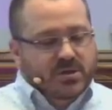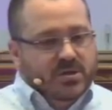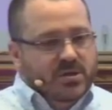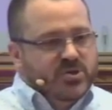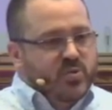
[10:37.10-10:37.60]

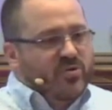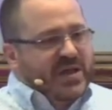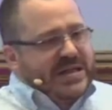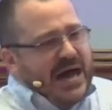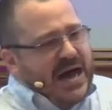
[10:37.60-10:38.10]
This world that
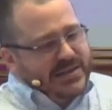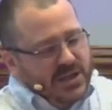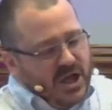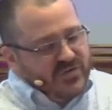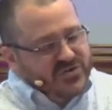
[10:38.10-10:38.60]
God
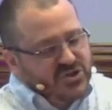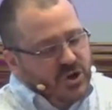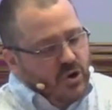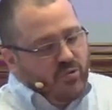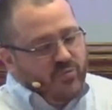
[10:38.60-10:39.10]
loves
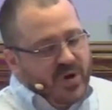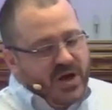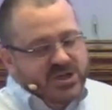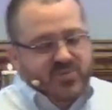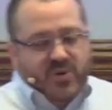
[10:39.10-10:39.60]
so
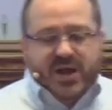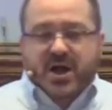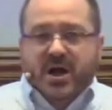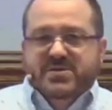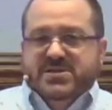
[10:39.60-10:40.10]
much. But when it
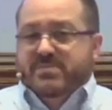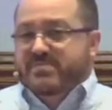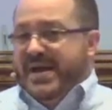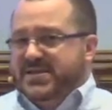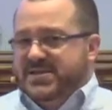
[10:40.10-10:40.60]
comes to the
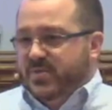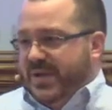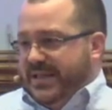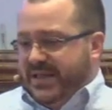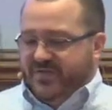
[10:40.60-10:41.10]
mess that we
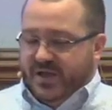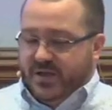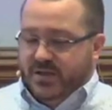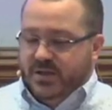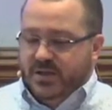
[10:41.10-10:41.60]
live in,
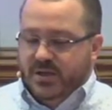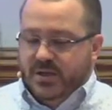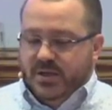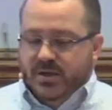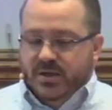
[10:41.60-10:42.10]

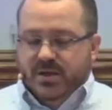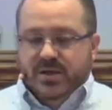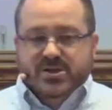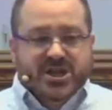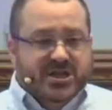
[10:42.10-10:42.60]

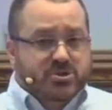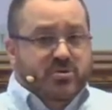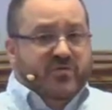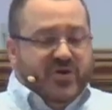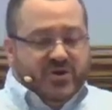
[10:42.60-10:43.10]
Jesus
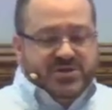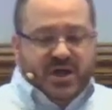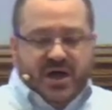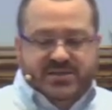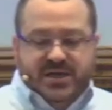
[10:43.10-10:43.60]
reveals to
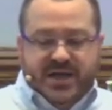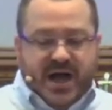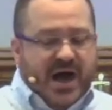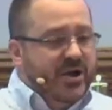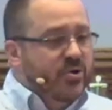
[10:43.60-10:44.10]
us a
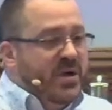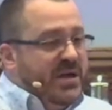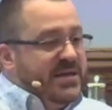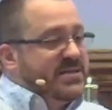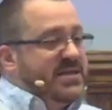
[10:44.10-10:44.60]
God who
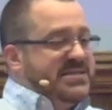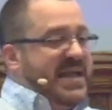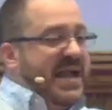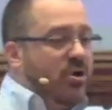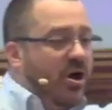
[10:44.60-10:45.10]
doesn't
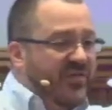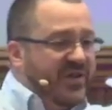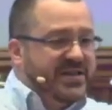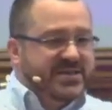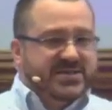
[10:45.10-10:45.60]
stand off at a
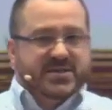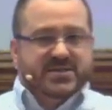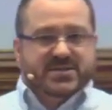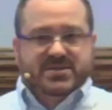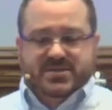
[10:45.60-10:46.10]

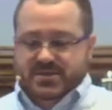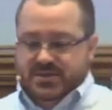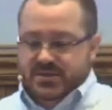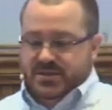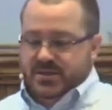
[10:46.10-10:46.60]
distance,
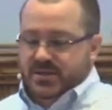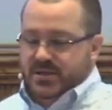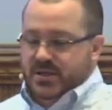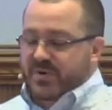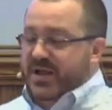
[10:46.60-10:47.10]

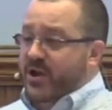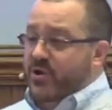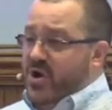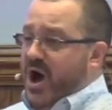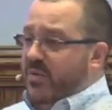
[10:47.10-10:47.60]
but a God who
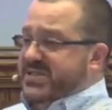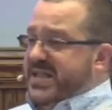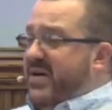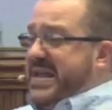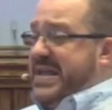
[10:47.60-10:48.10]
comes
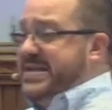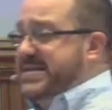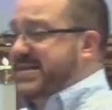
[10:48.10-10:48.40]
down into the